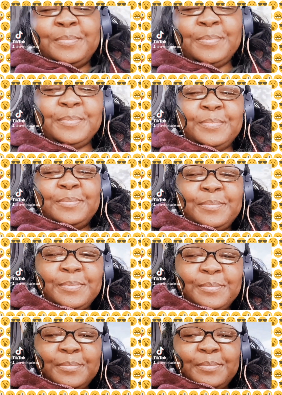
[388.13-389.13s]

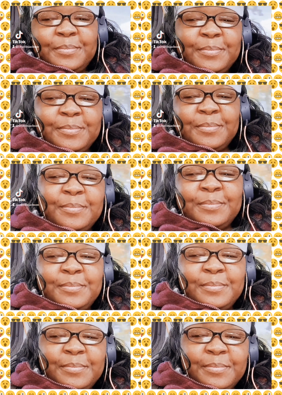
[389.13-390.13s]

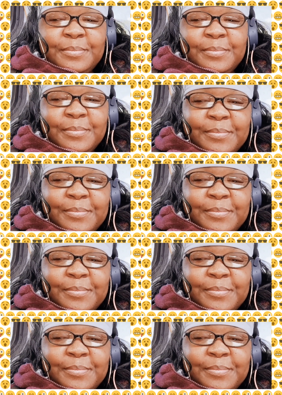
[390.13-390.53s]
(no one is talking)